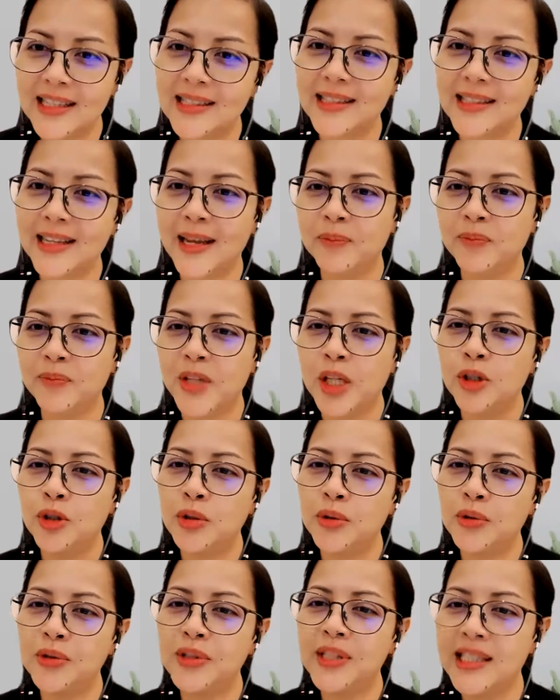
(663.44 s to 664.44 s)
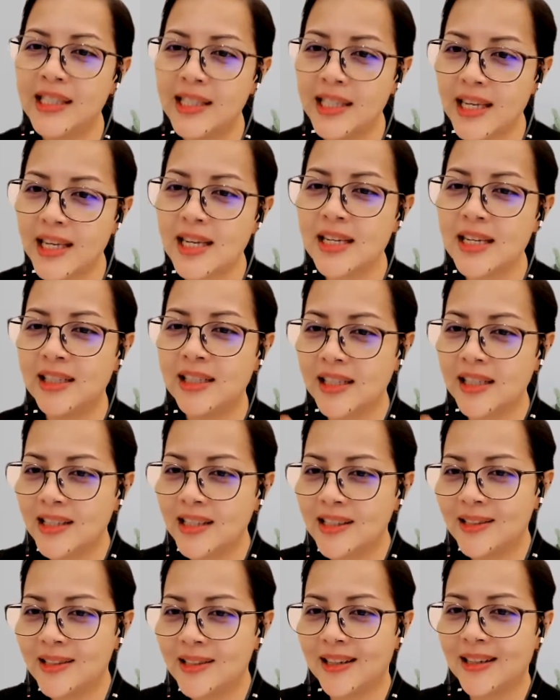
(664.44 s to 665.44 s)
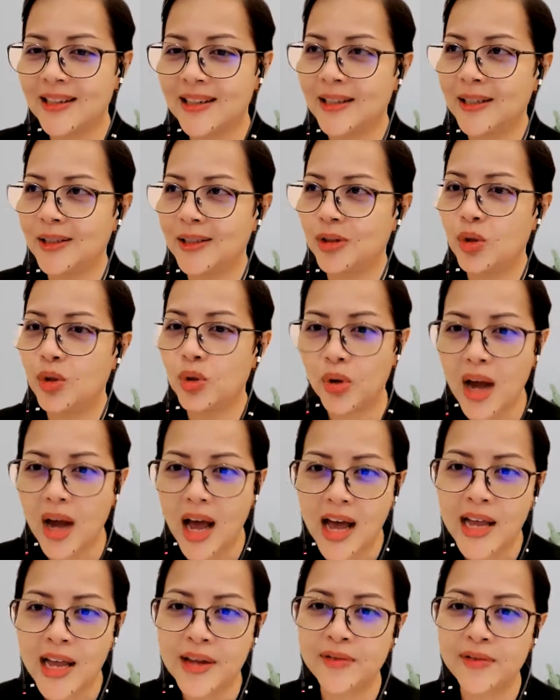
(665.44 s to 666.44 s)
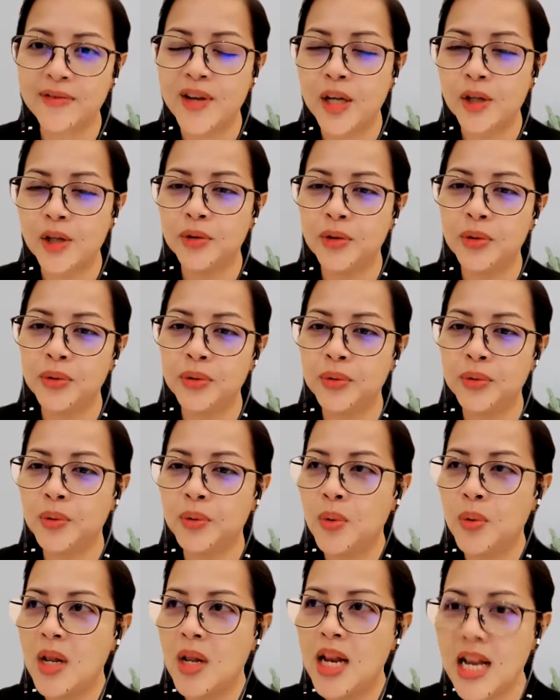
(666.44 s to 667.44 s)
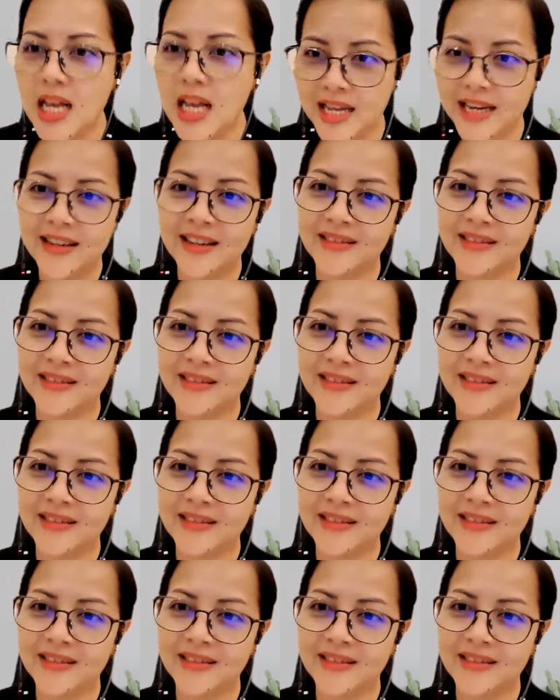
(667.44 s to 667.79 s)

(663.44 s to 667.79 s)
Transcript: them to steer this drive to learn?